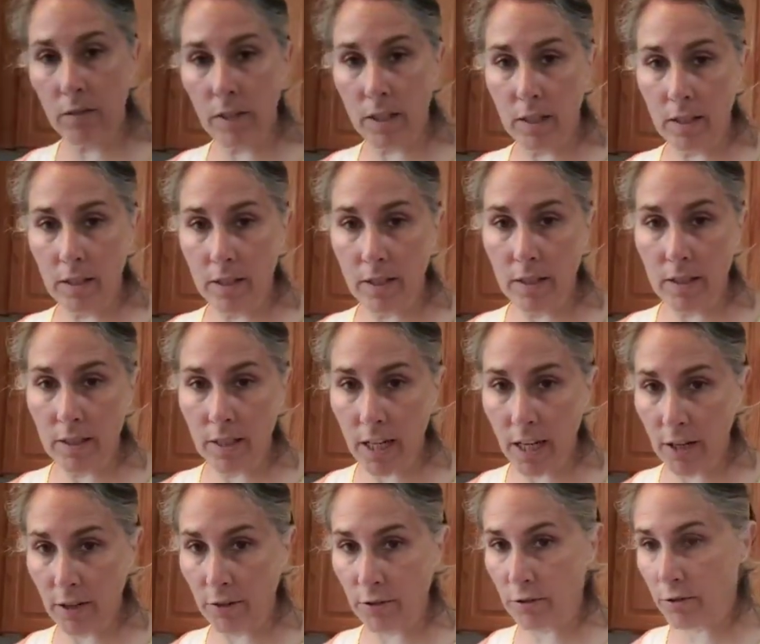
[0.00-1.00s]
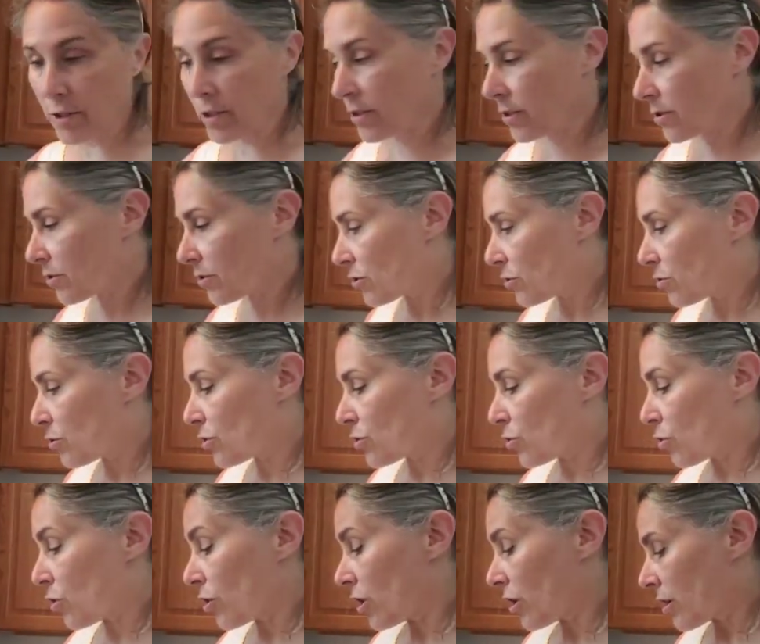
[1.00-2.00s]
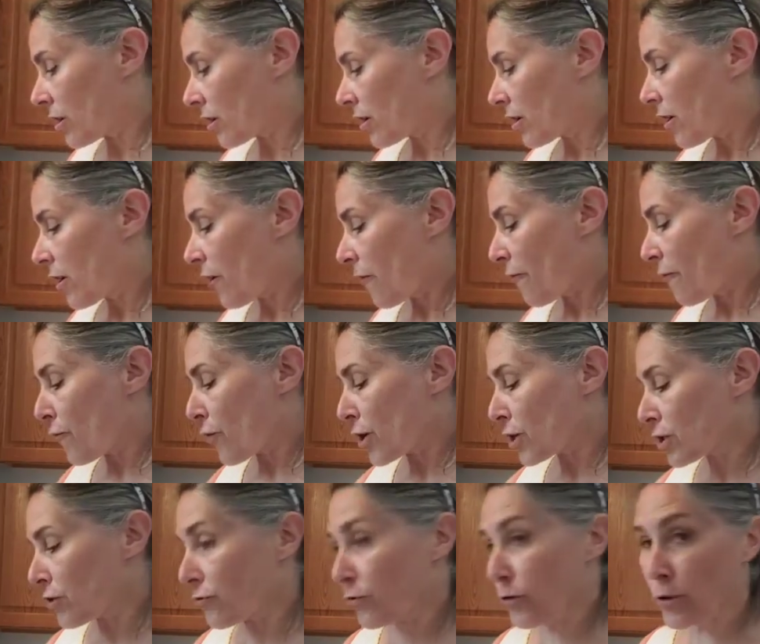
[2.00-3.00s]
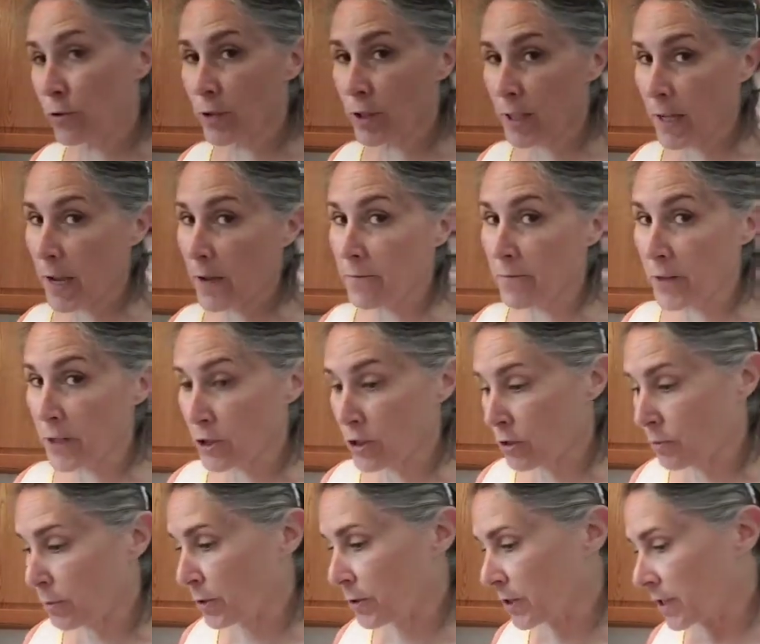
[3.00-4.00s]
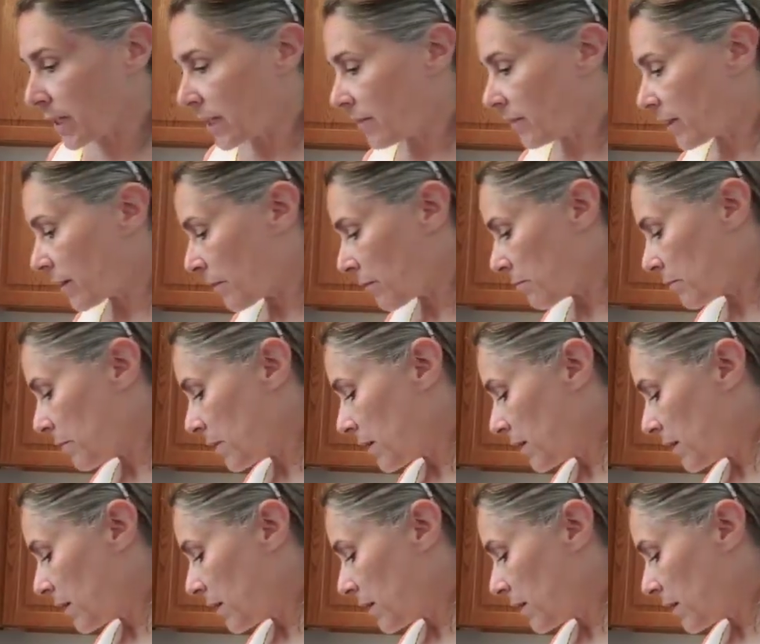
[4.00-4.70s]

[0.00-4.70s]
these containers to store fresh fruits and vegetables in them,